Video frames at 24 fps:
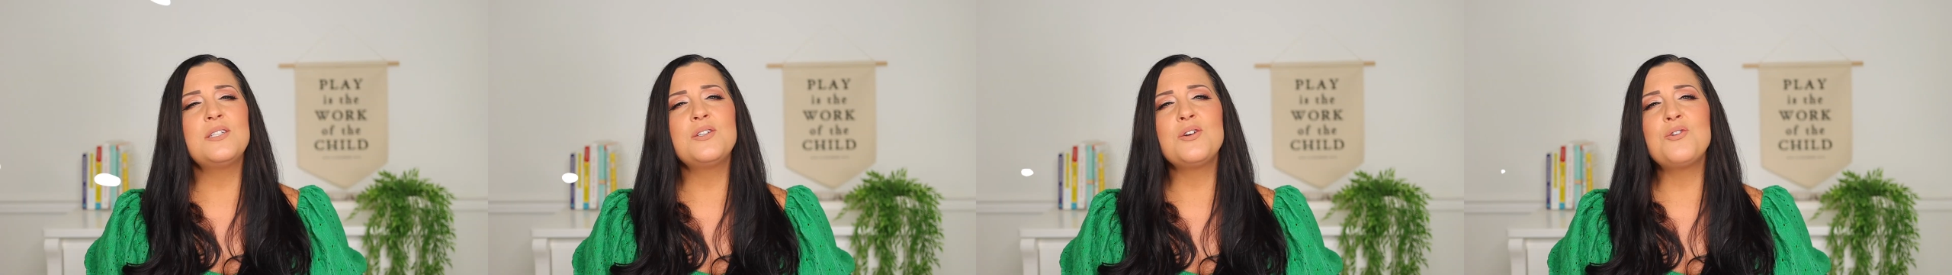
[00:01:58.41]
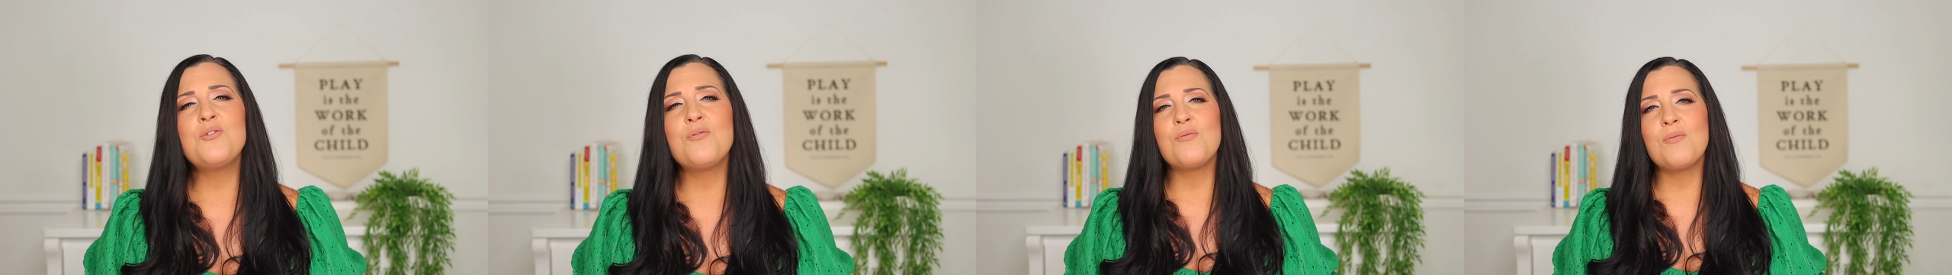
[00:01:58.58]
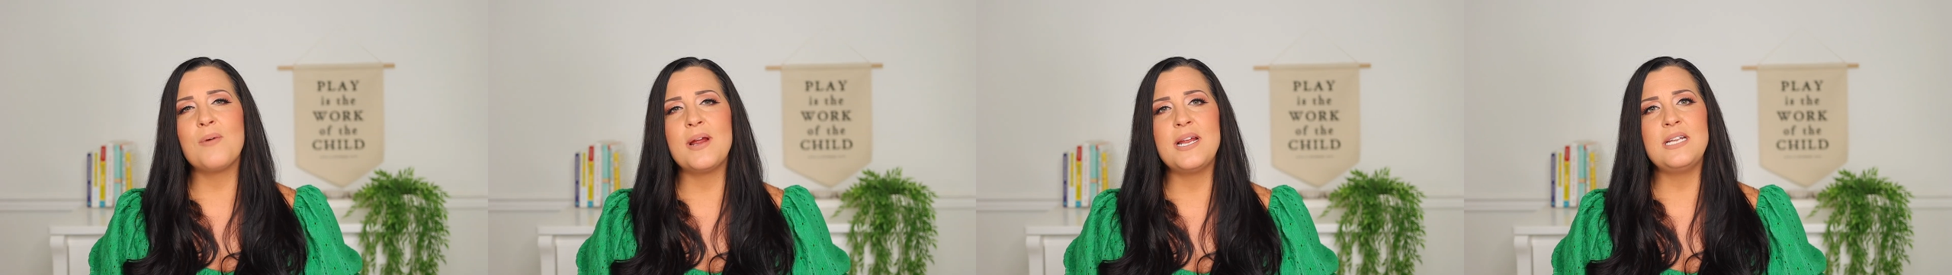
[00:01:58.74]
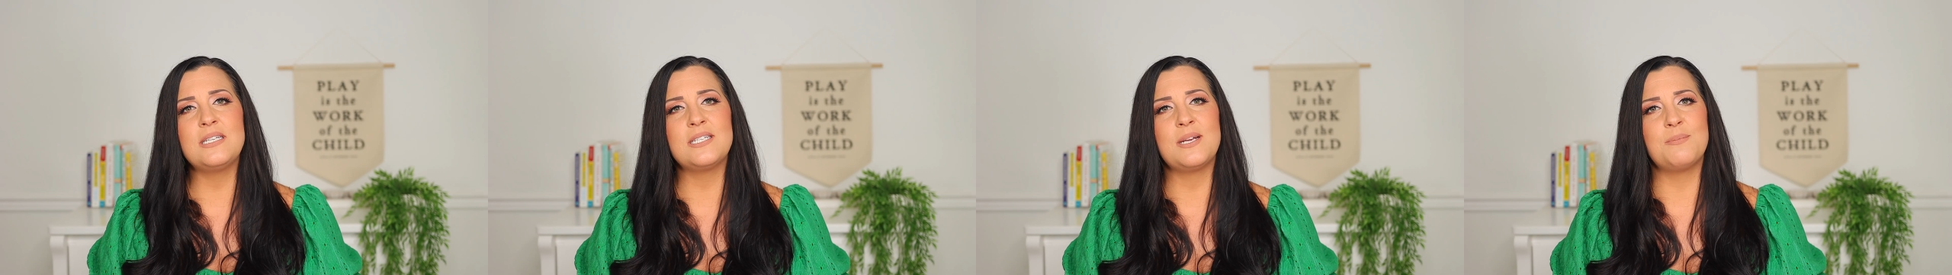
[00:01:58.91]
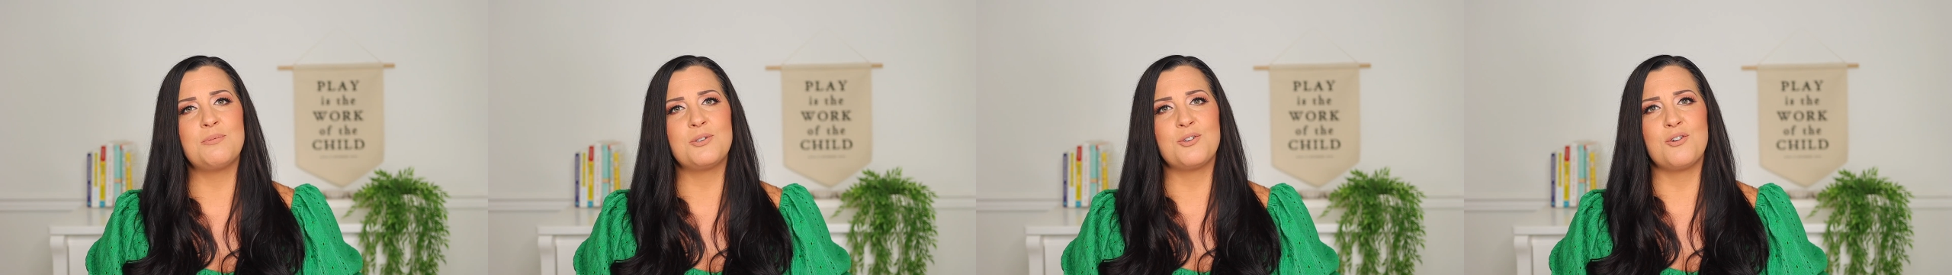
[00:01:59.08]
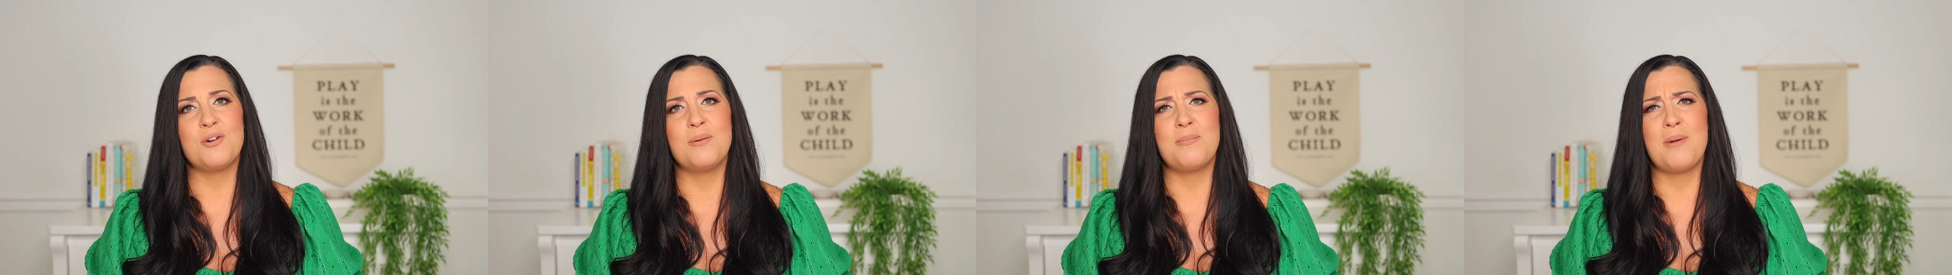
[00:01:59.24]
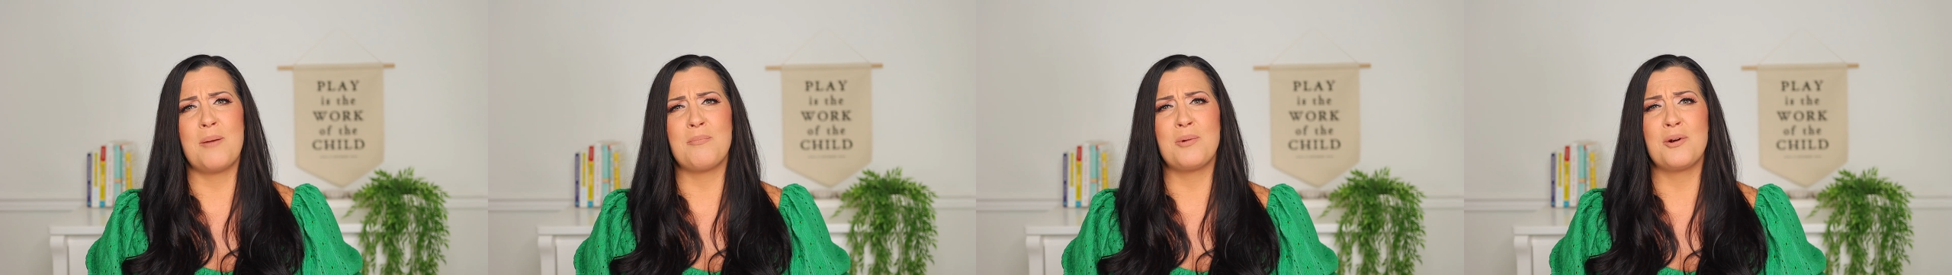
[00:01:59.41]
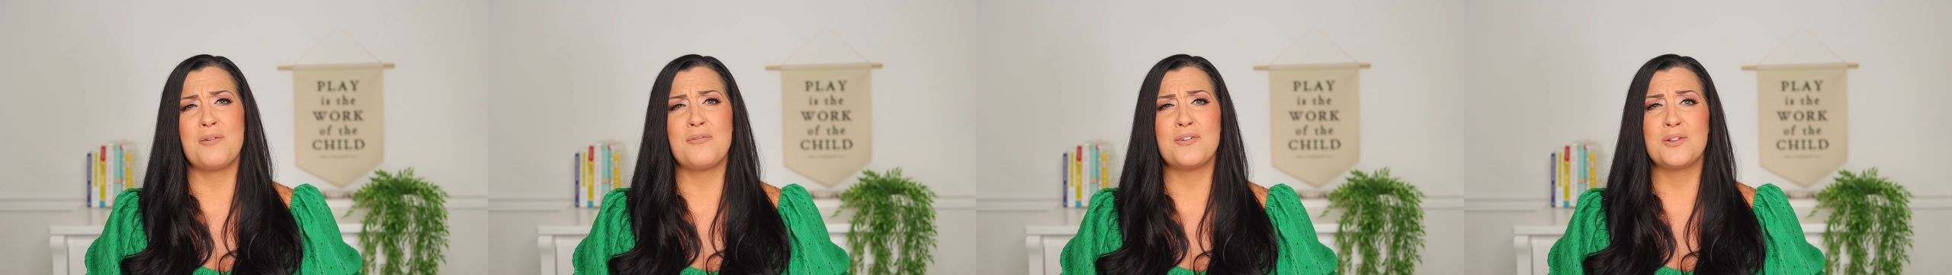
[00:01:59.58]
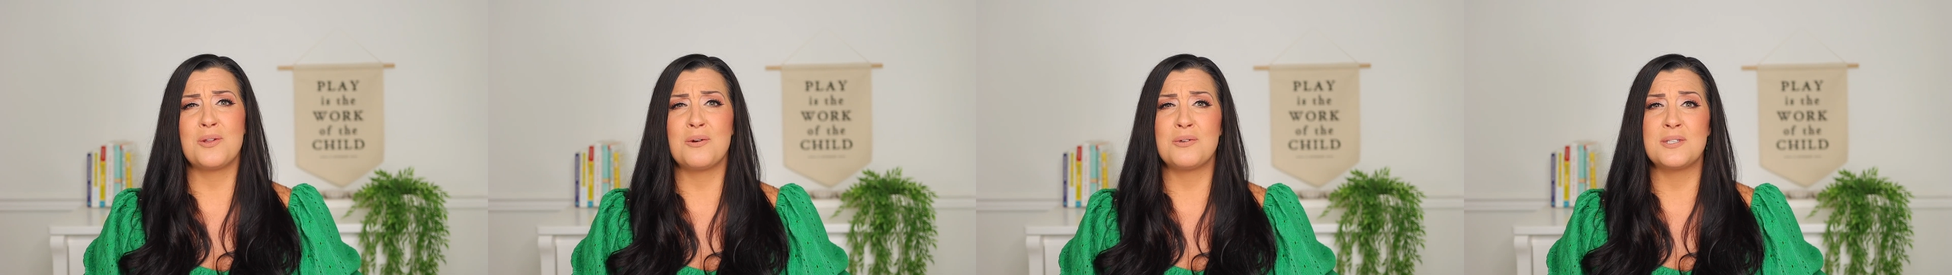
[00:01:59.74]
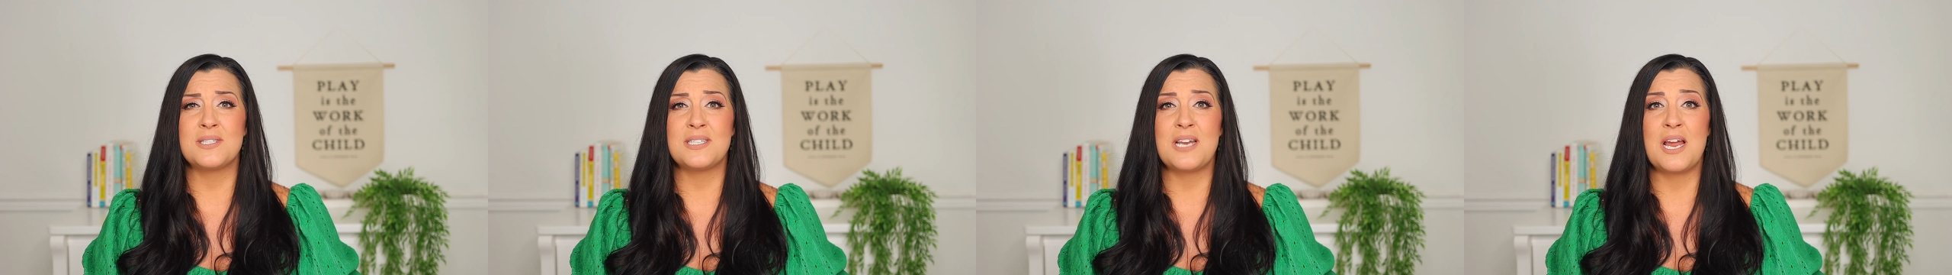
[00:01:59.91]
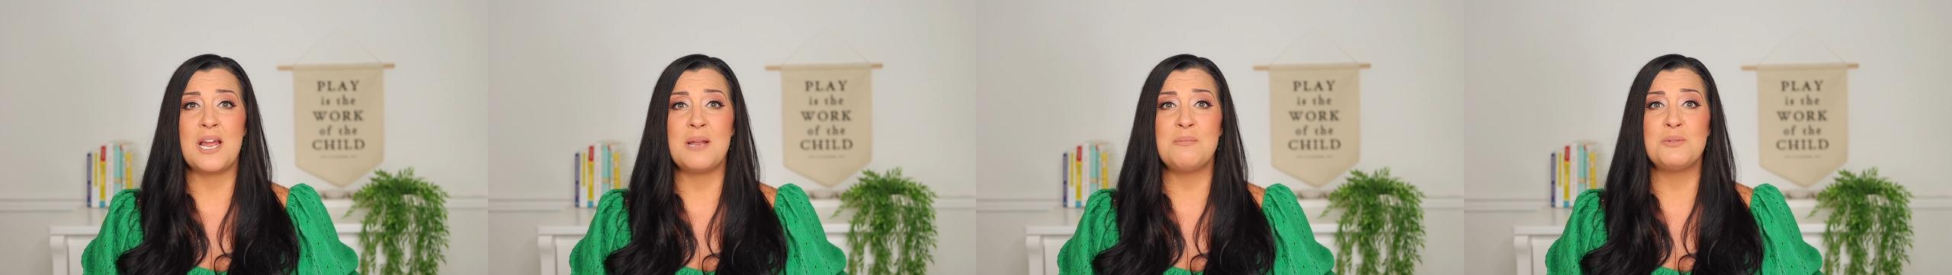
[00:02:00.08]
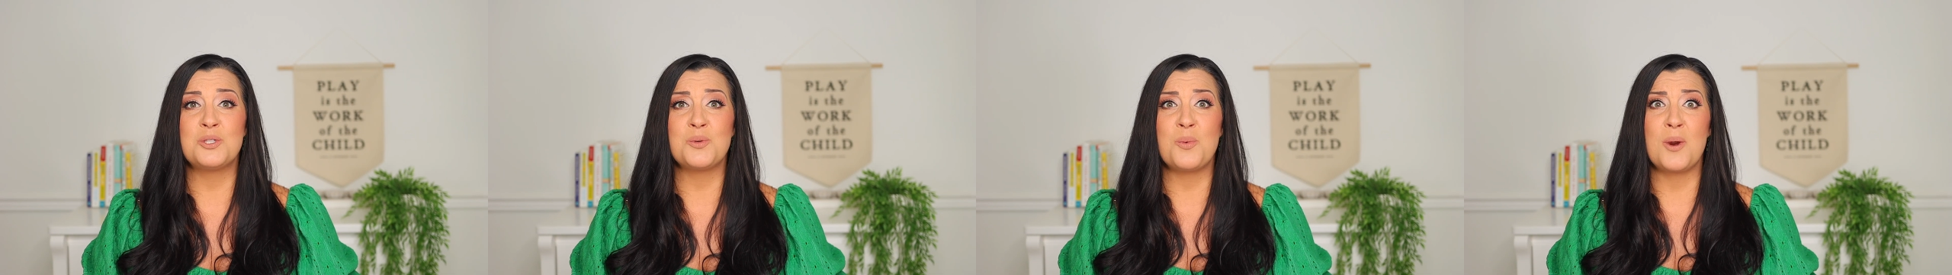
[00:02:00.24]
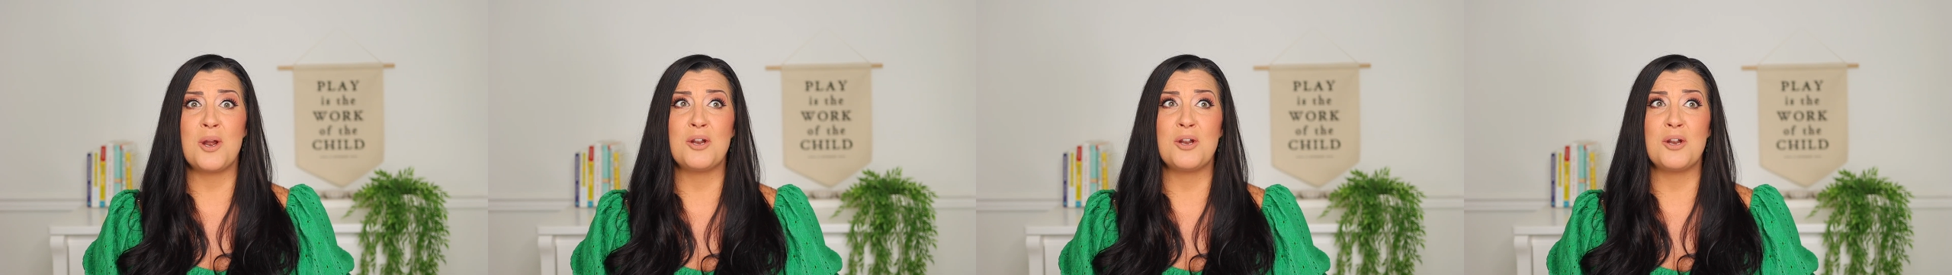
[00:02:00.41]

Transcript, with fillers: is a great tip to remember for those times